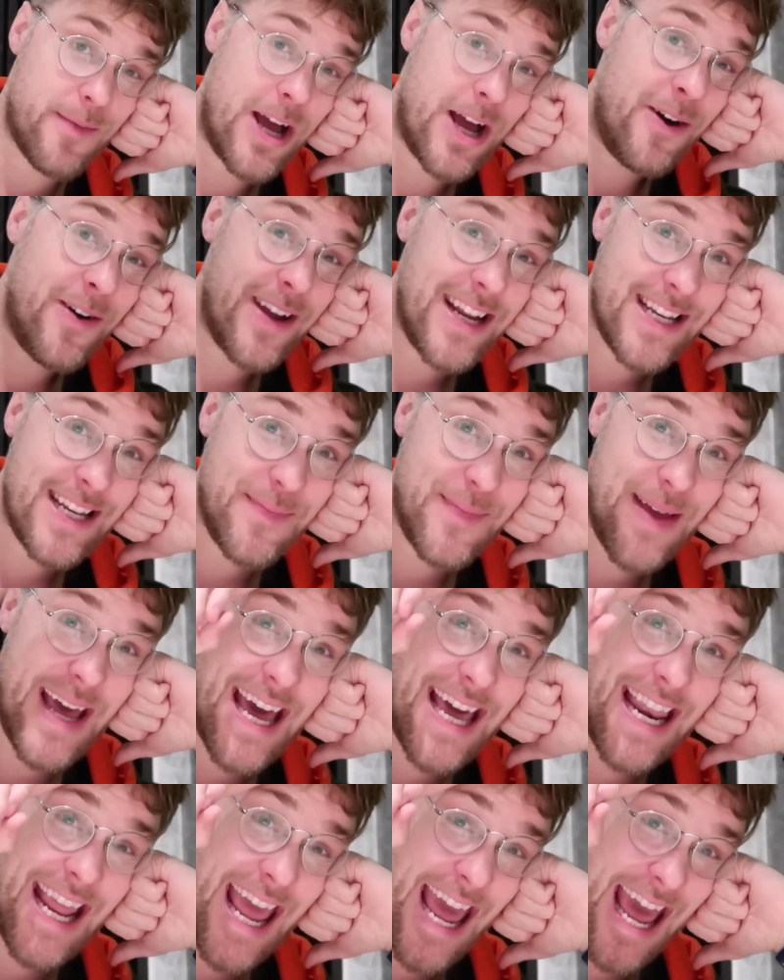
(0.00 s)
going to
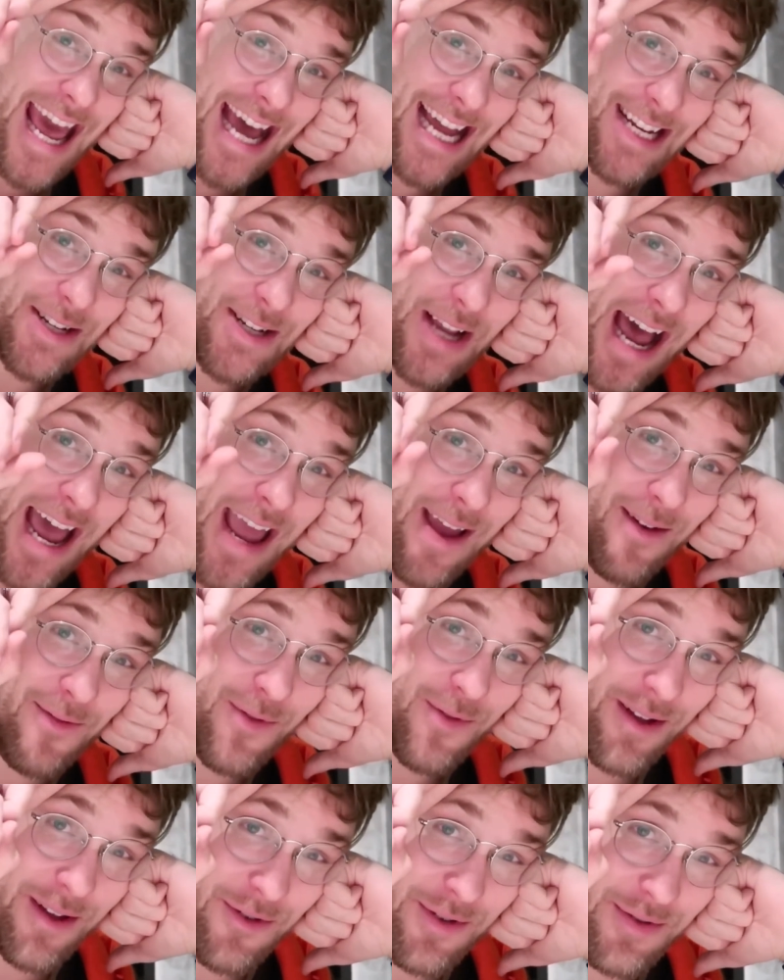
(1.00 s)
bed and I
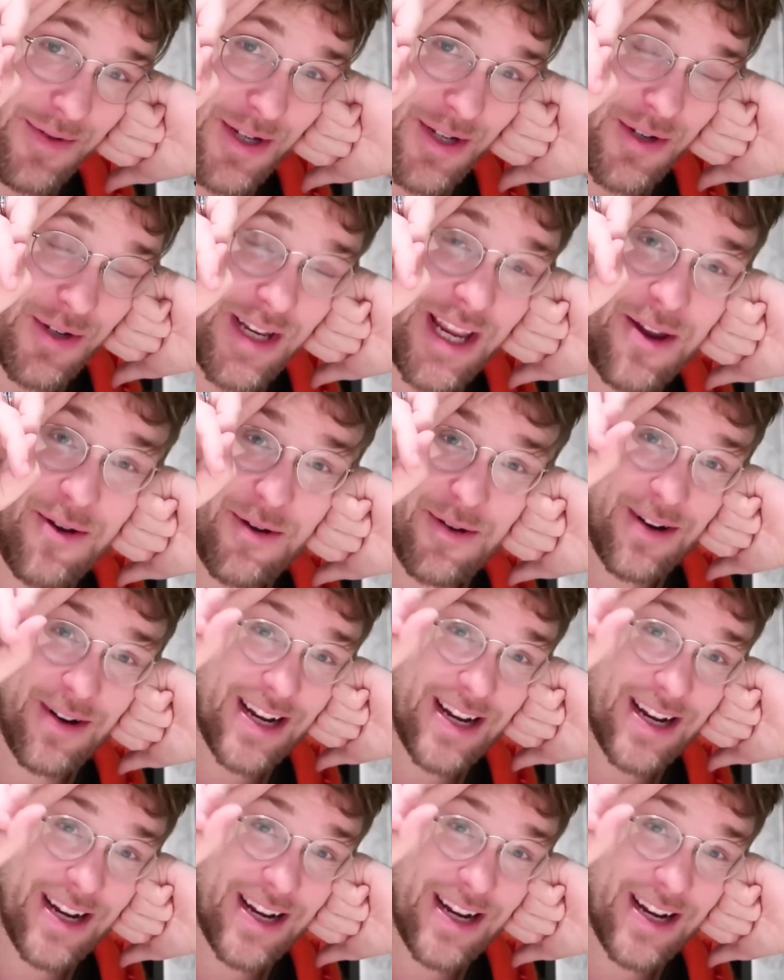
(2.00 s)
will see you